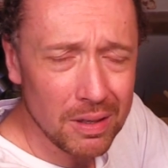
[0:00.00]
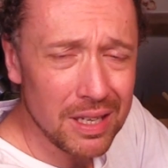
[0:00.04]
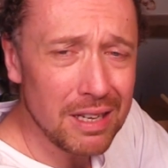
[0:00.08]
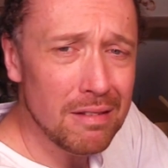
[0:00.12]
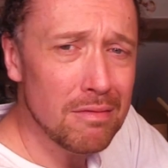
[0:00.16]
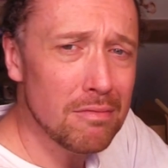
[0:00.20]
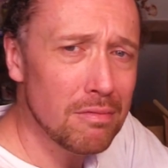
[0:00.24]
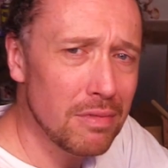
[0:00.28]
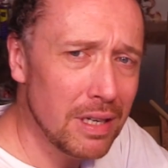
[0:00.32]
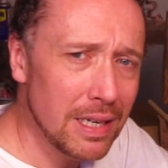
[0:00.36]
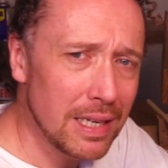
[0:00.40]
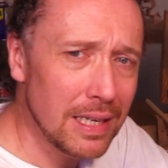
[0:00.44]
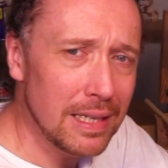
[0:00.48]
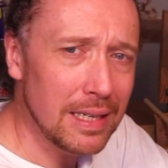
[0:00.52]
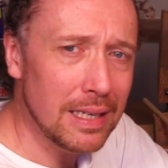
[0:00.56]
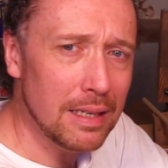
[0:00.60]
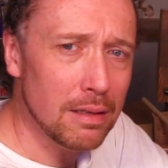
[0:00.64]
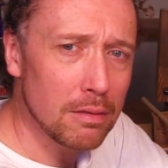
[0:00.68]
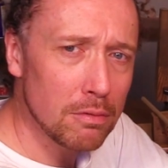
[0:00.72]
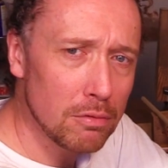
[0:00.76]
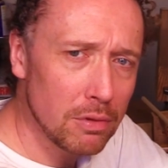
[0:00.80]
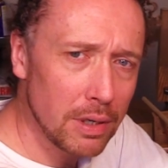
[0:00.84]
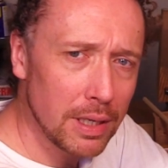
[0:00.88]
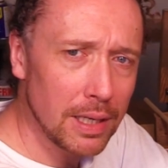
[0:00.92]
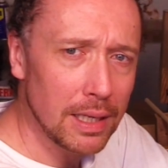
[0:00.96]
It really,
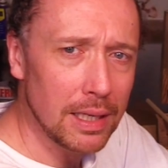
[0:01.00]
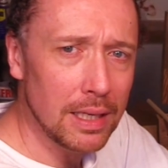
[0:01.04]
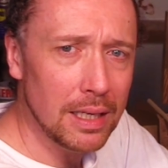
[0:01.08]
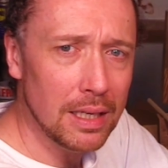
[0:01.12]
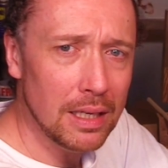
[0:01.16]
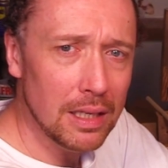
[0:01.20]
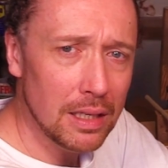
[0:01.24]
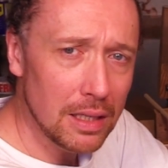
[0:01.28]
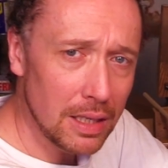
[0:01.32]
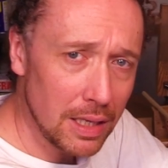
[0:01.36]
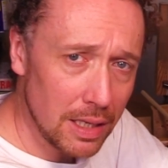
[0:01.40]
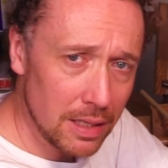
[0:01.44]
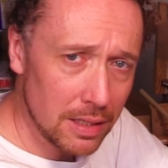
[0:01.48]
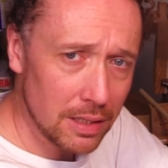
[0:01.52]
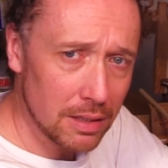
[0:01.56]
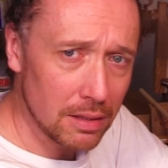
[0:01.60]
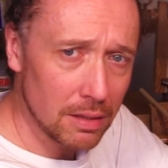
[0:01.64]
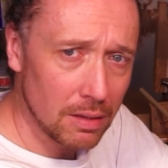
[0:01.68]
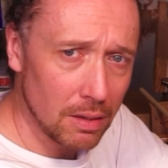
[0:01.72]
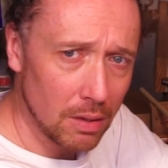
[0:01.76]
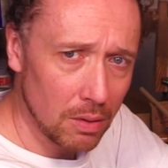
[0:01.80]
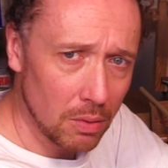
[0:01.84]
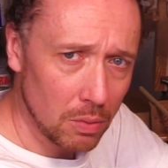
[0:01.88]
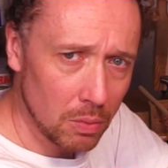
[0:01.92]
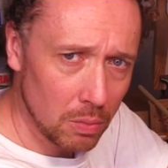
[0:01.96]
really
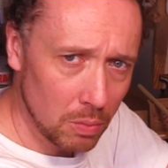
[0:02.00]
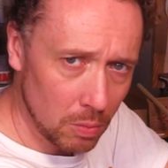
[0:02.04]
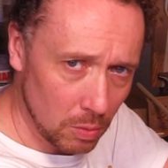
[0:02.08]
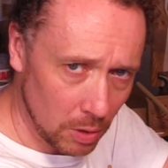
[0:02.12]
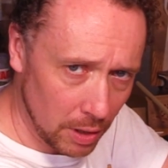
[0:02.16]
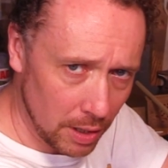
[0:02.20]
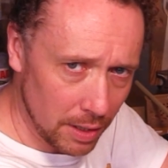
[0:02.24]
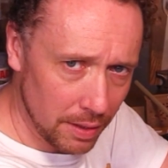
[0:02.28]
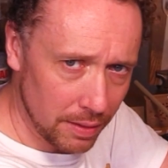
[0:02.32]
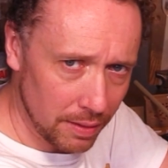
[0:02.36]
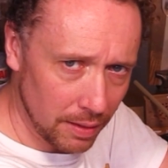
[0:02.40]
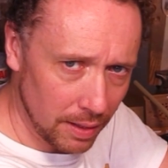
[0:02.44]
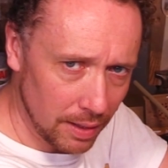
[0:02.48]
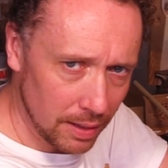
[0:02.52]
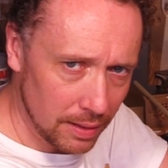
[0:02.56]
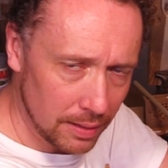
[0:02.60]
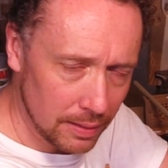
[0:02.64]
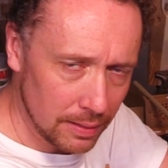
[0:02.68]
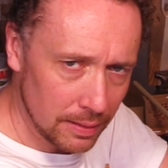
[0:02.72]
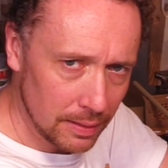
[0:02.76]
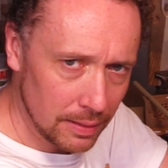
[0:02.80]
isn't worth it.